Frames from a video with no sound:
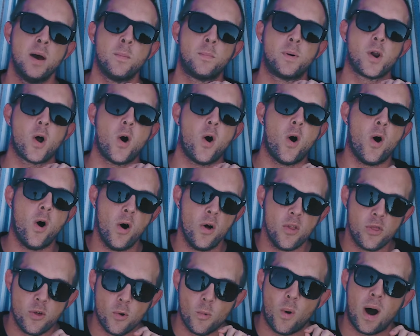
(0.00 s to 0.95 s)
But
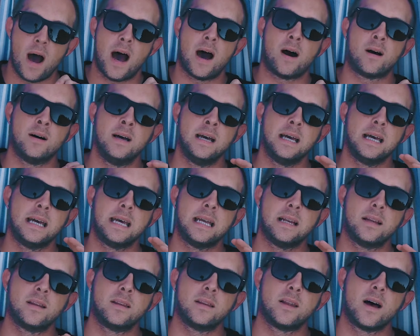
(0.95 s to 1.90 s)
all the while,
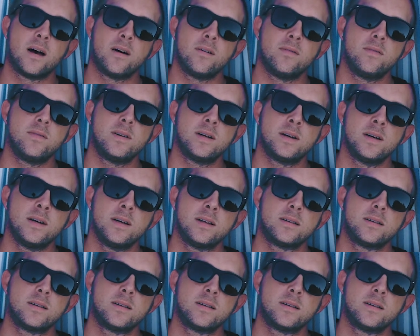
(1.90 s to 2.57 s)
he loved